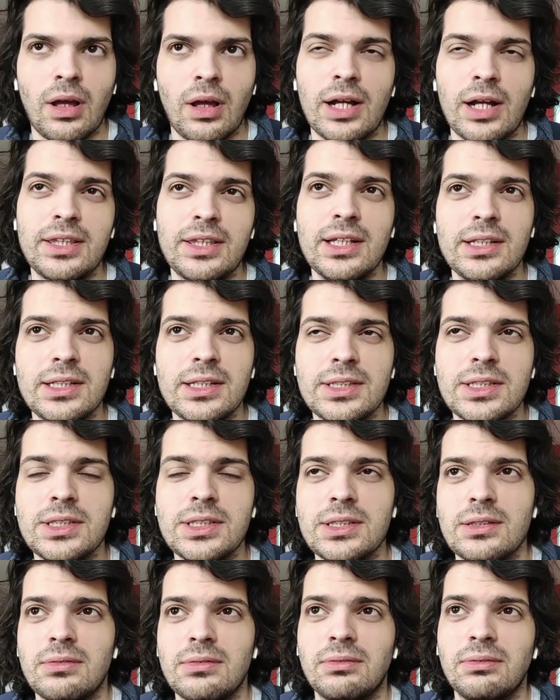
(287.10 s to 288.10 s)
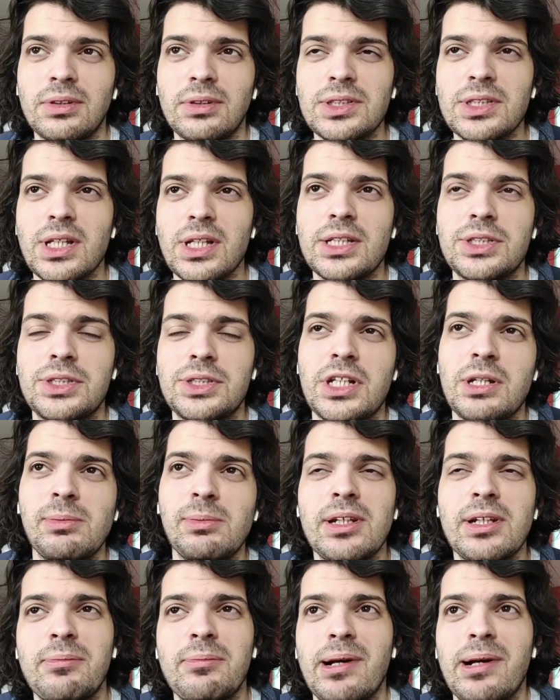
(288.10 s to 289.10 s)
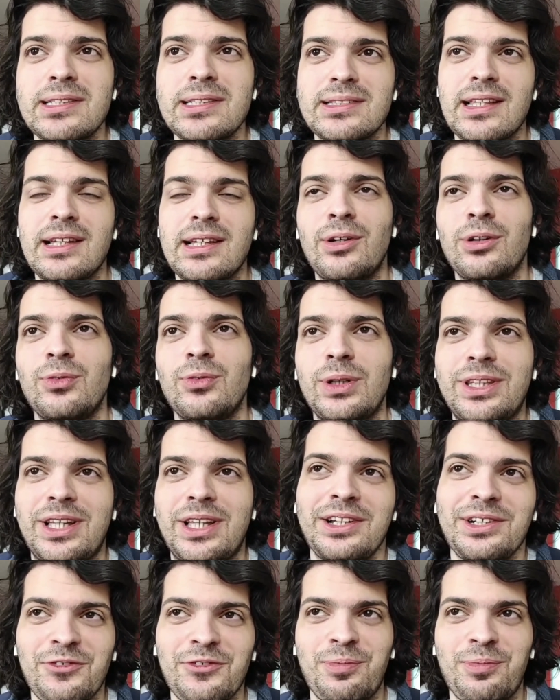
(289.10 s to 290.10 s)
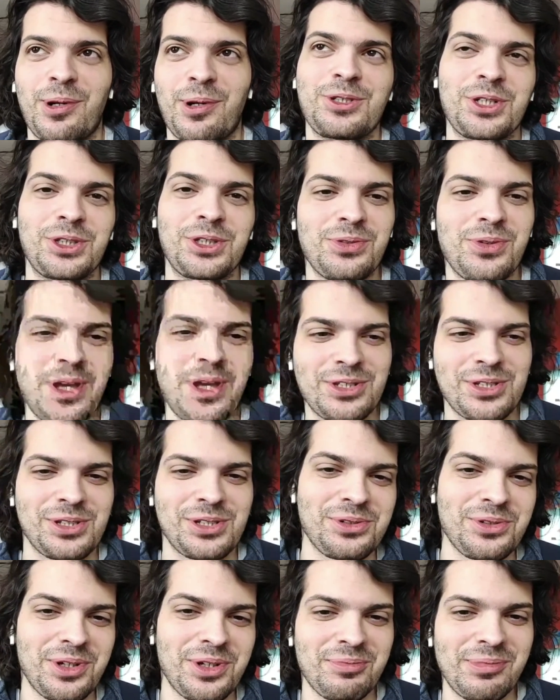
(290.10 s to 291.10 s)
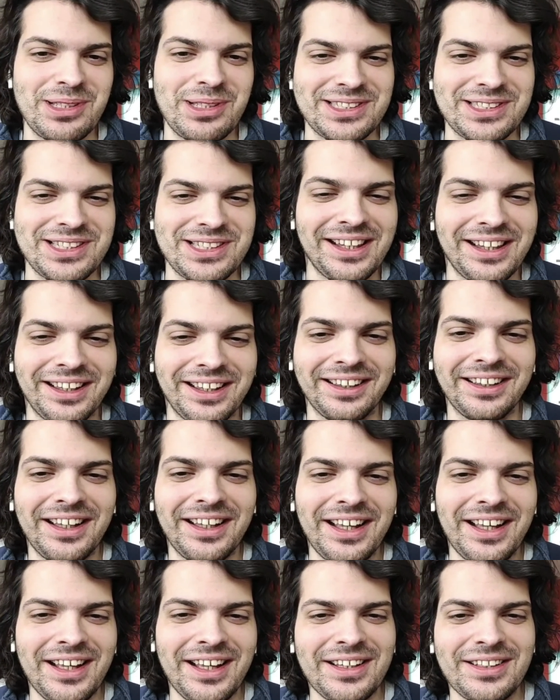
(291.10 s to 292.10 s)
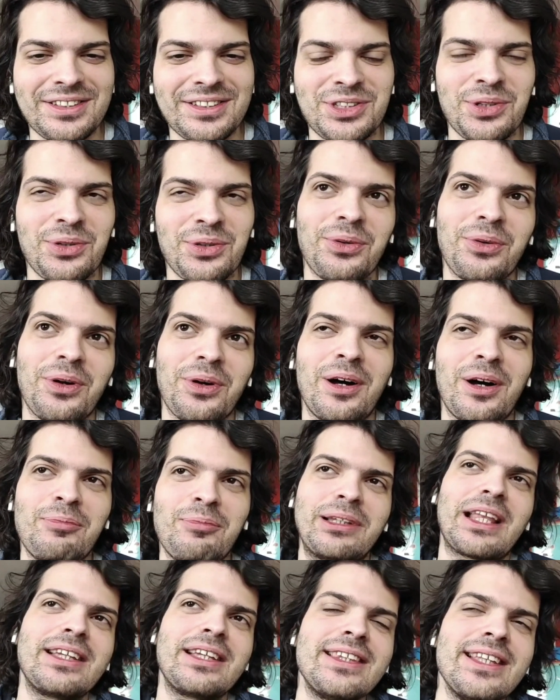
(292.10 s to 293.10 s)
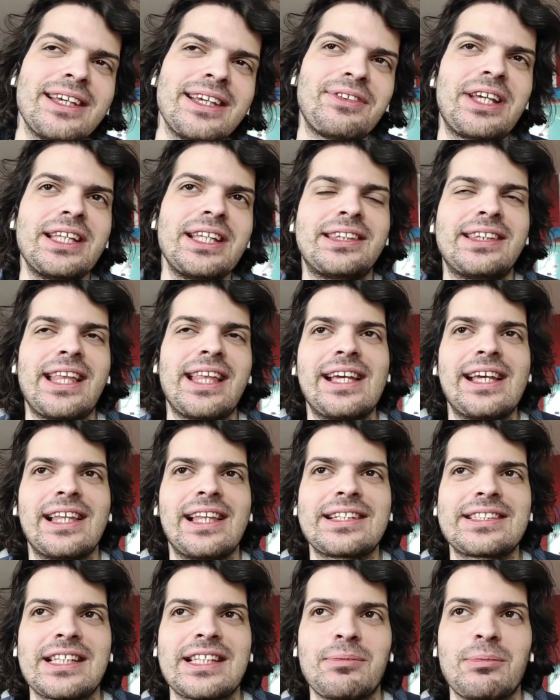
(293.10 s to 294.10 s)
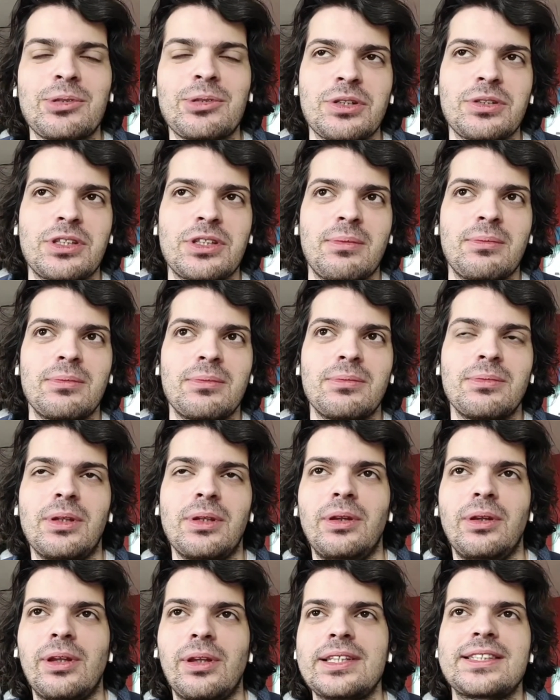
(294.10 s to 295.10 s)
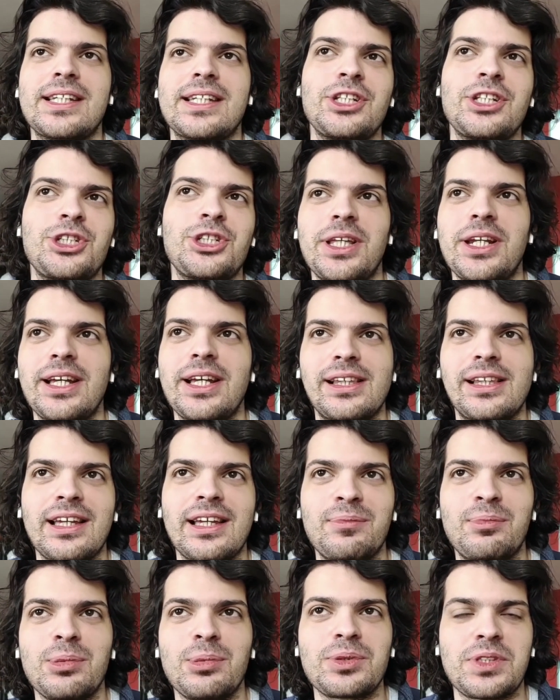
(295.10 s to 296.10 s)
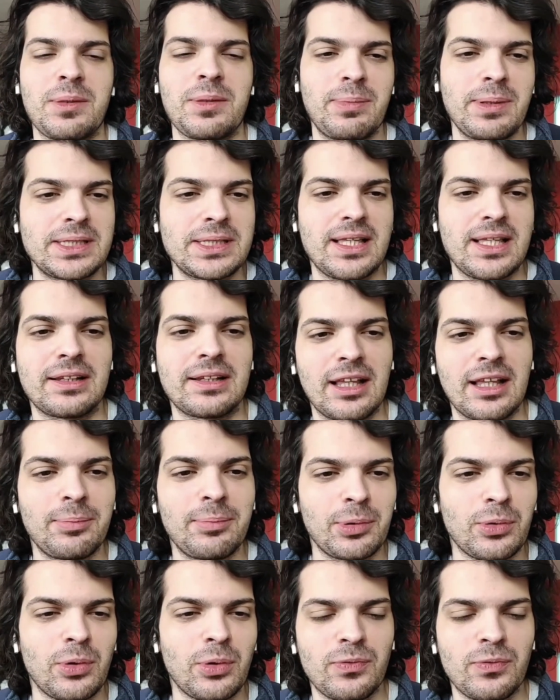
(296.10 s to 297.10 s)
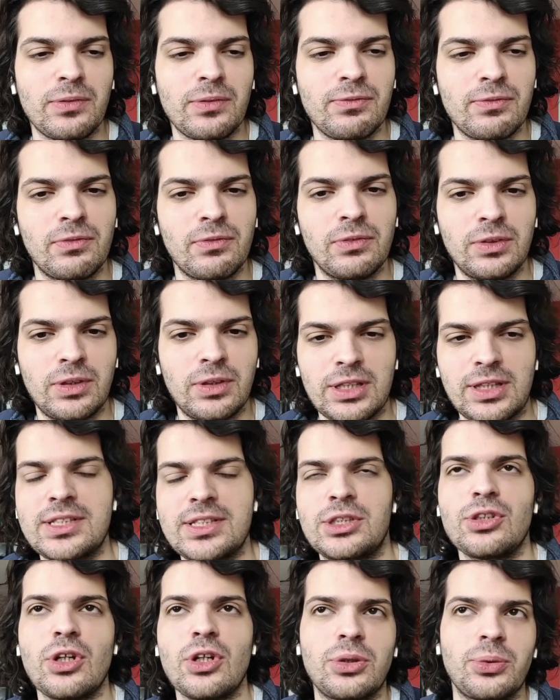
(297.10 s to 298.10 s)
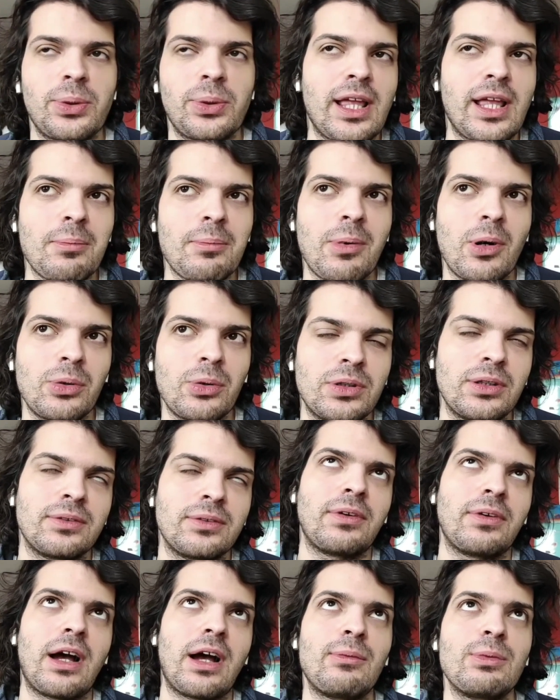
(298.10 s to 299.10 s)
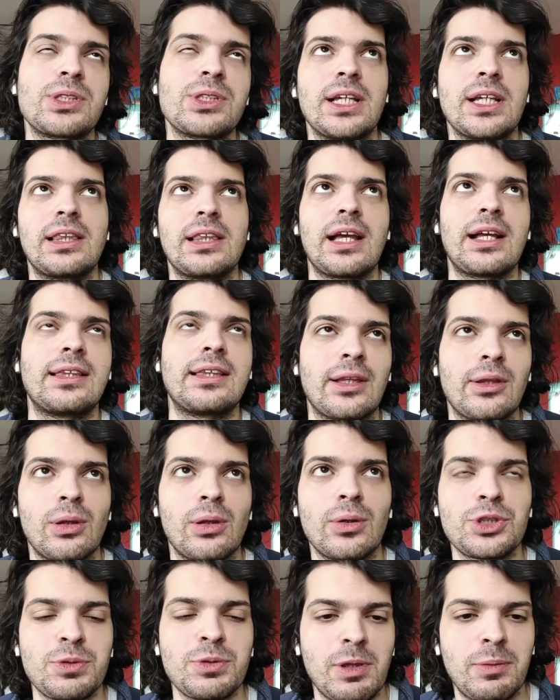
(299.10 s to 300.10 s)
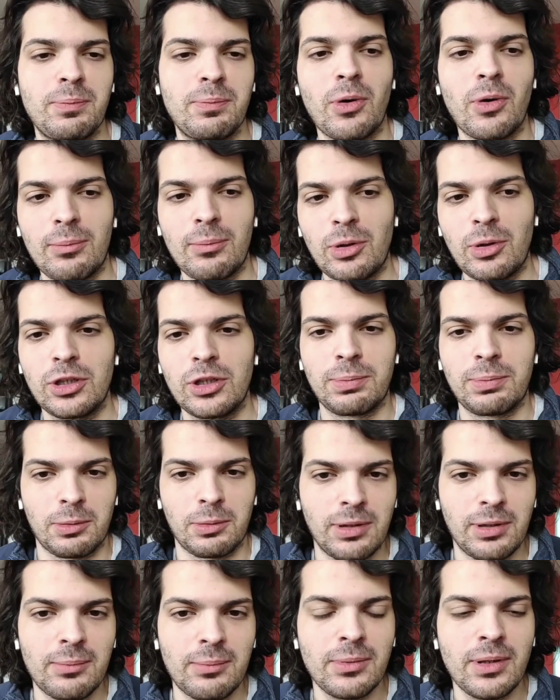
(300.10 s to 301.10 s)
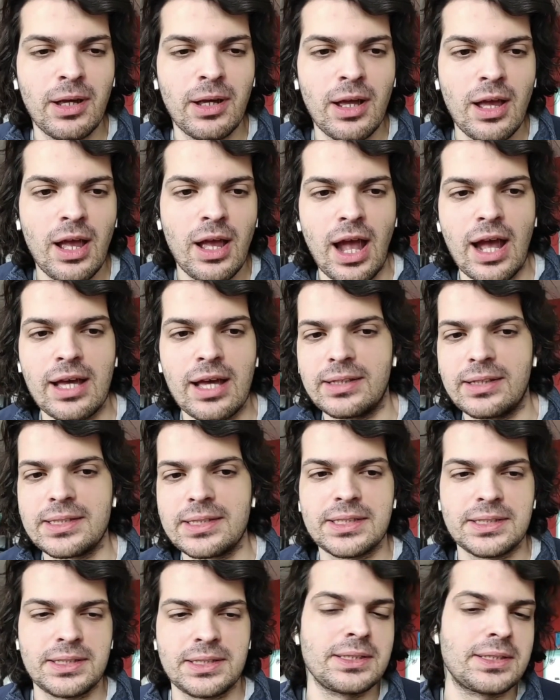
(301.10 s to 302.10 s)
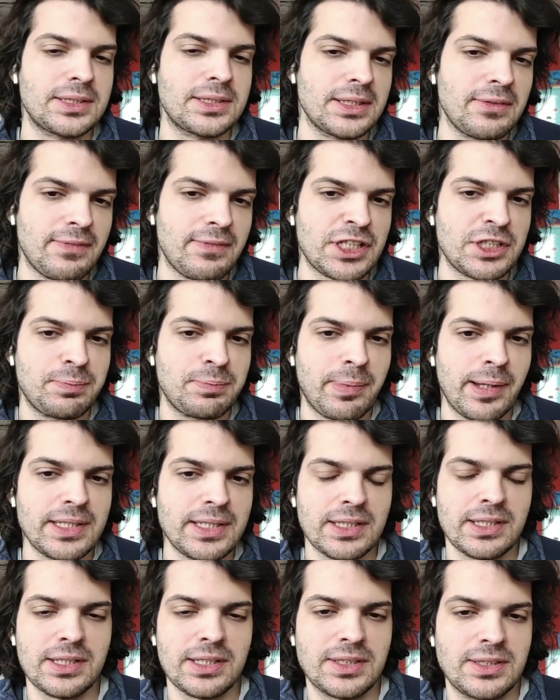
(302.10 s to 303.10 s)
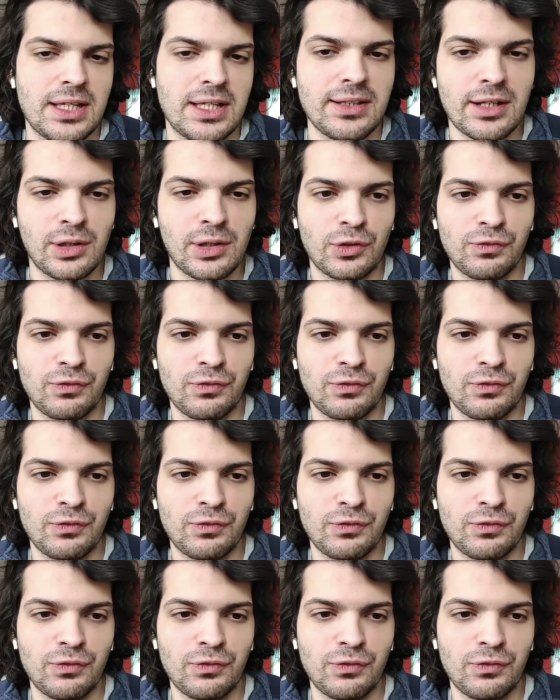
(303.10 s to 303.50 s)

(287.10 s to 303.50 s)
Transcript: I think this extremely depends like on what kind of project you're actually doing basically. So but I think we can take like some let's say generic like bootstrapping startup, that is not really about, I would say, like technology, but more about the problem. And instead of that space, and the standard